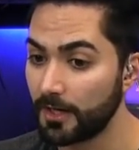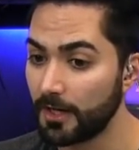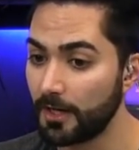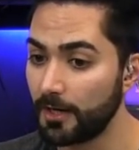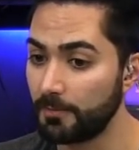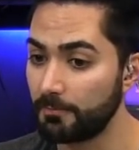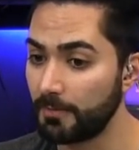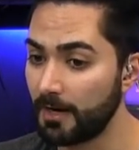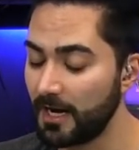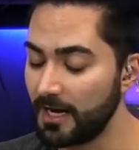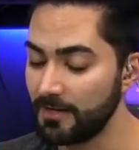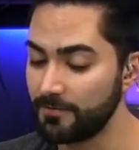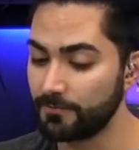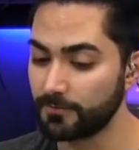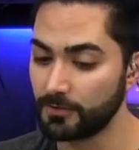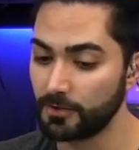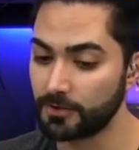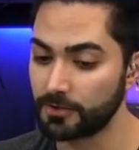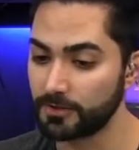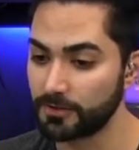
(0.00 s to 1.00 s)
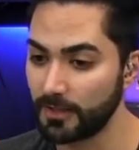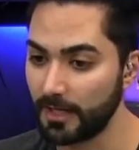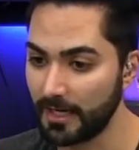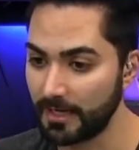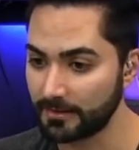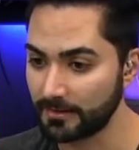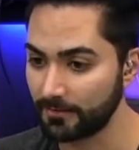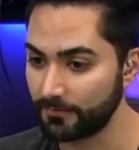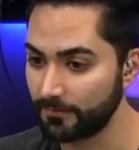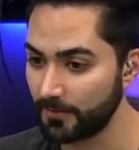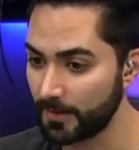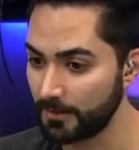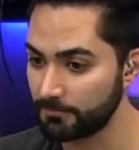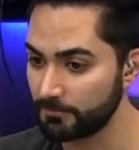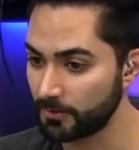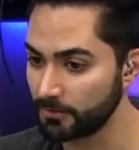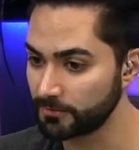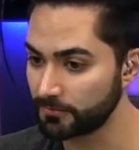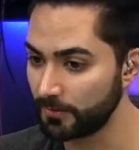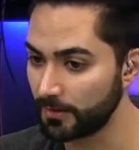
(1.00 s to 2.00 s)
I've looked at the Fine
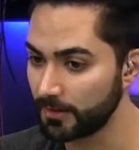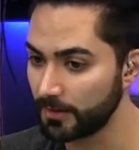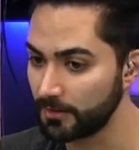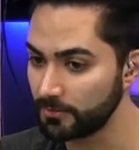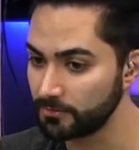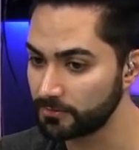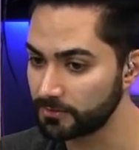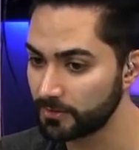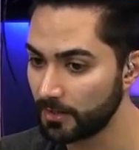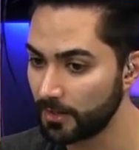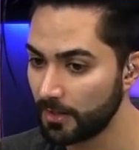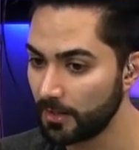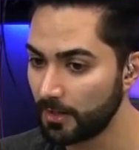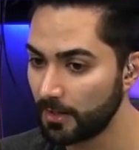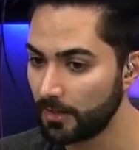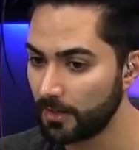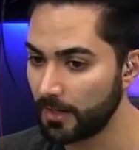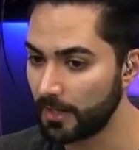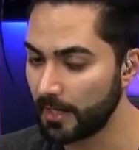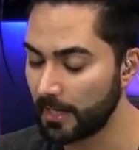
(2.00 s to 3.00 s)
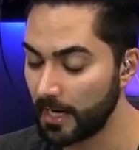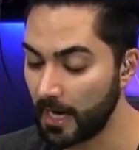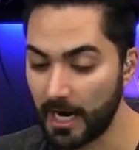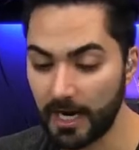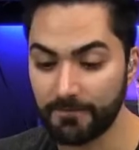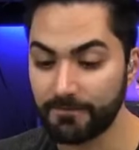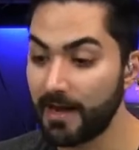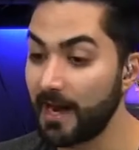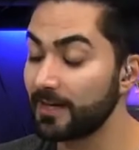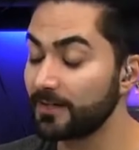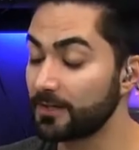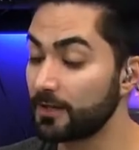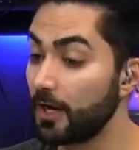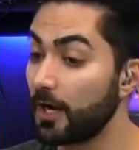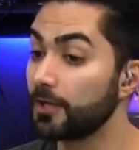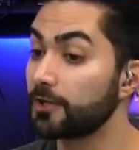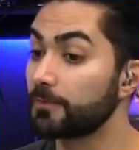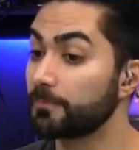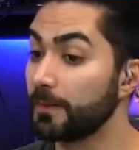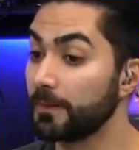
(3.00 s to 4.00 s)
Bros videos, and I've gotten
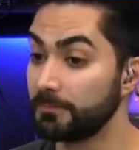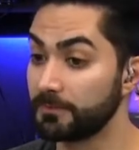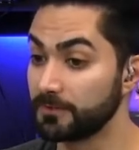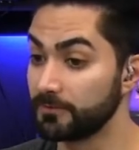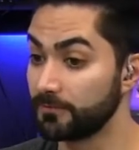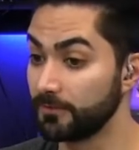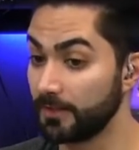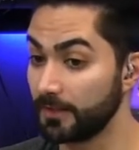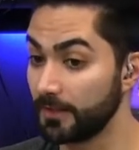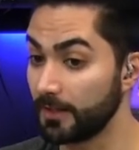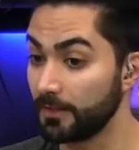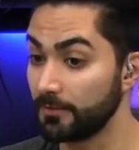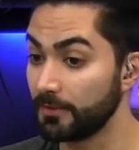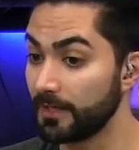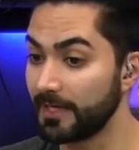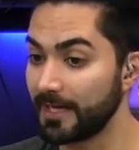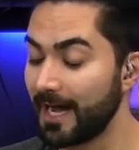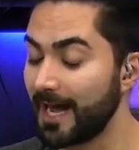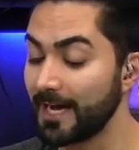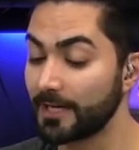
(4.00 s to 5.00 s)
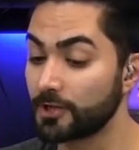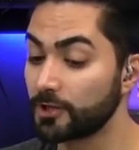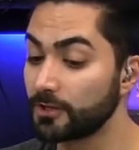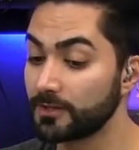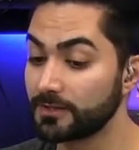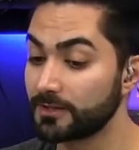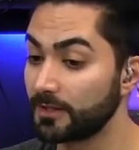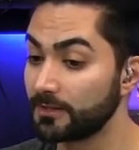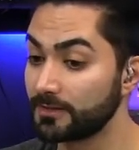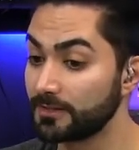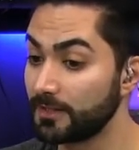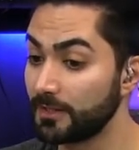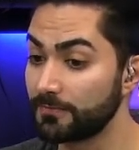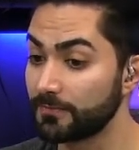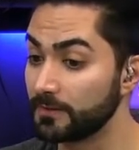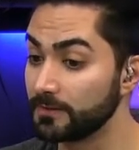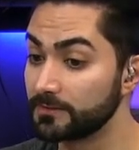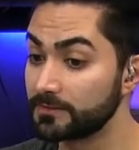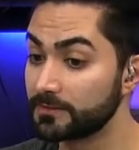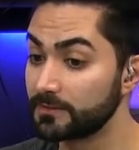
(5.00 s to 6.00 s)
other people's video, and I couldn't tell the
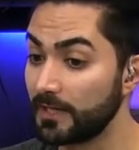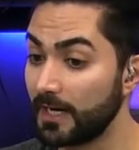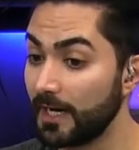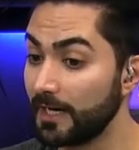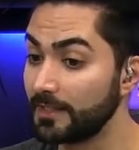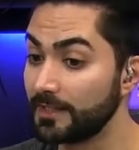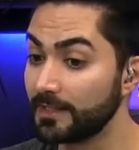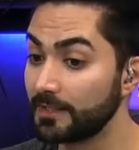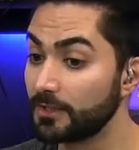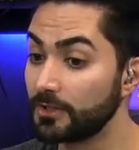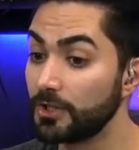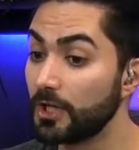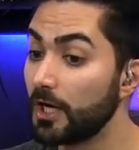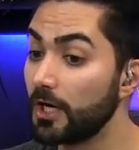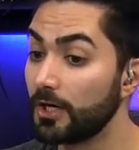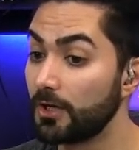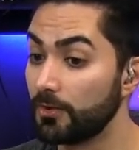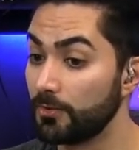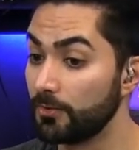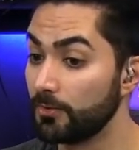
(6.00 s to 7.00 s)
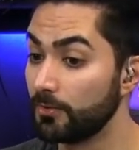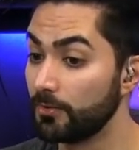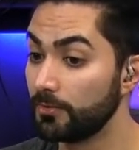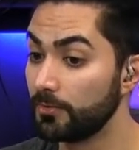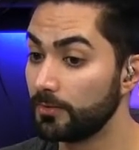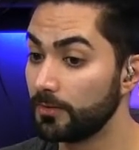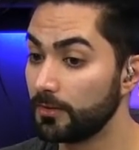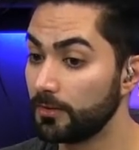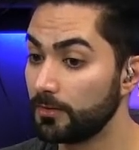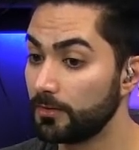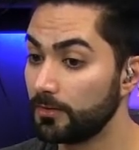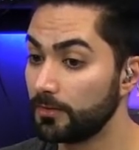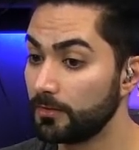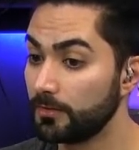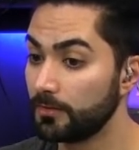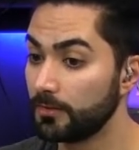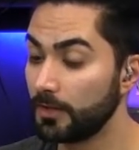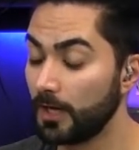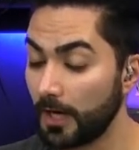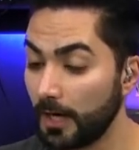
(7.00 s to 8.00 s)
difference. I didn't know.
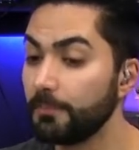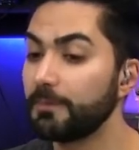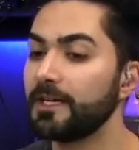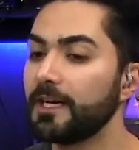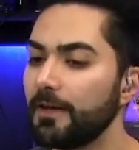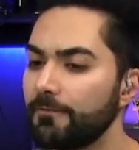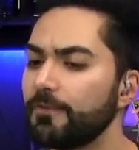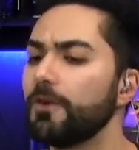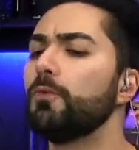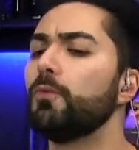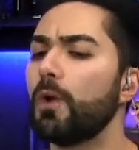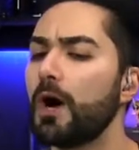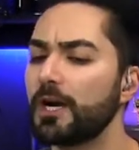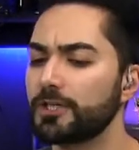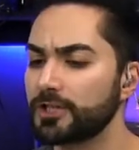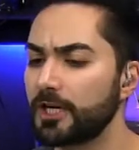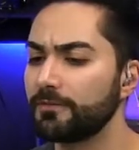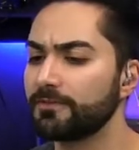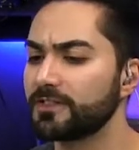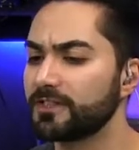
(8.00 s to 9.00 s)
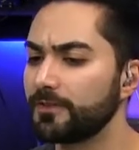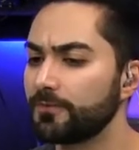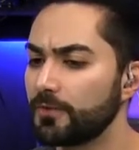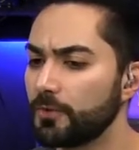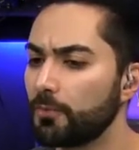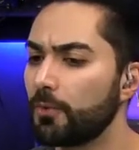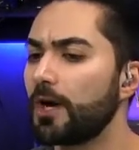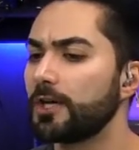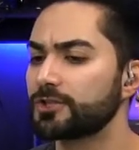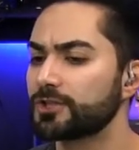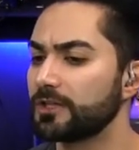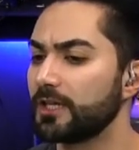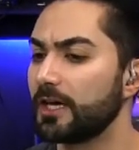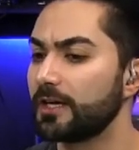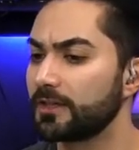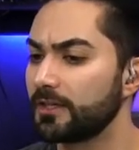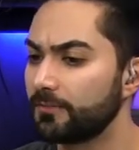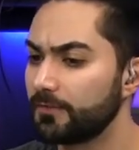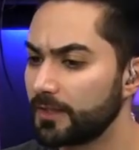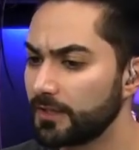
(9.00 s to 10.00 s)
Yeah. I mean, if you watch a
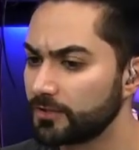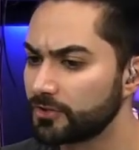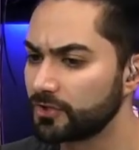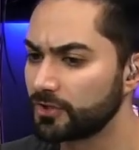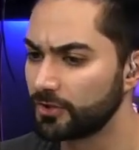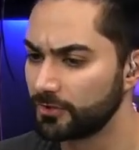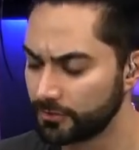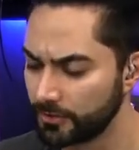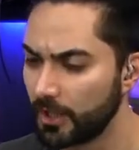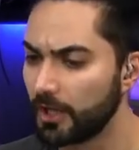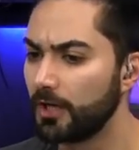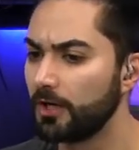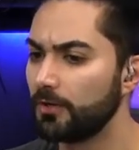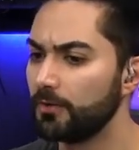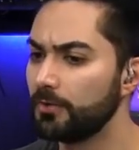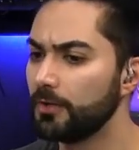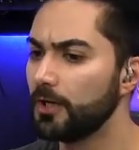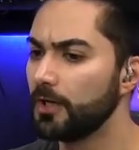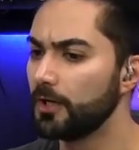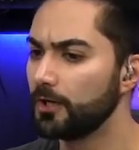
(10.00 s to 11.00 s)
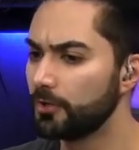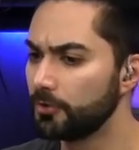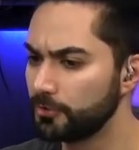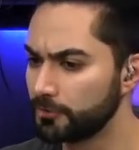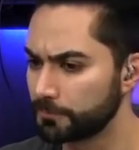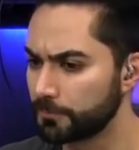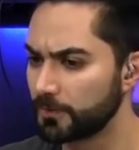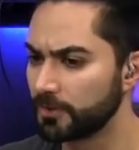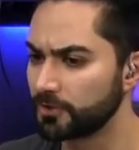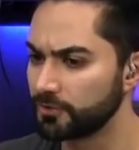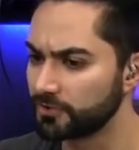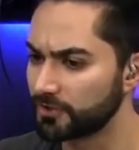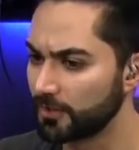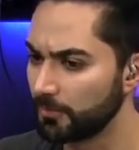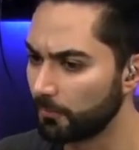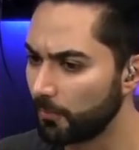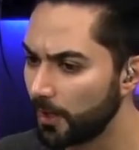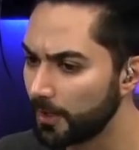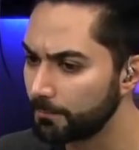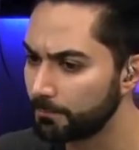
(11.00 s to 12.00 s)
lot of their videos, you'll know who's
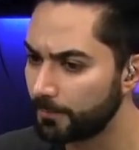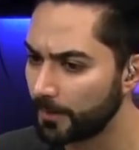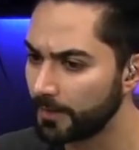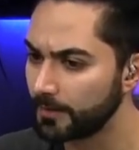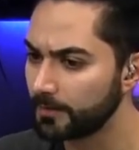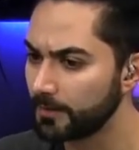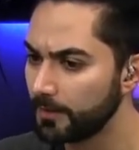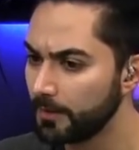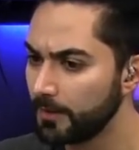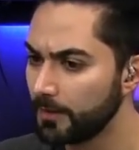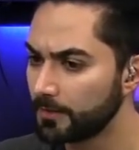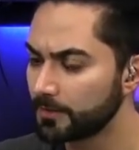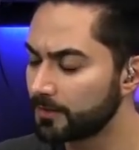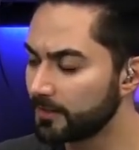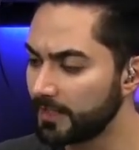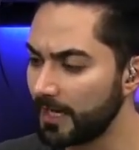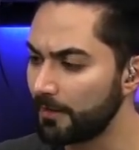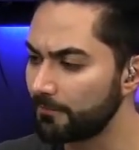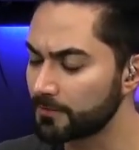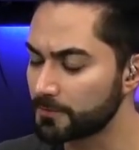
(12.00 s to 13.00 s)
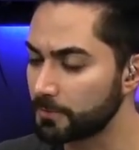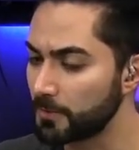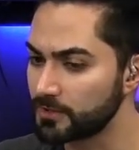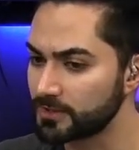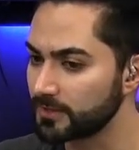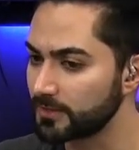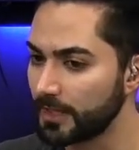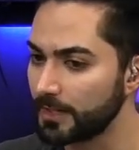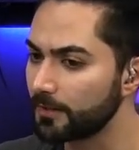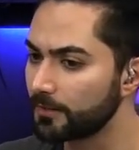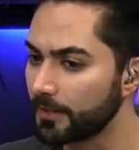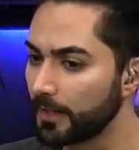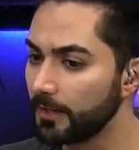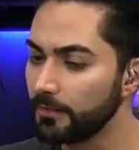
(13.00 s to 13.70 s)
producing what, but to the average person, they don't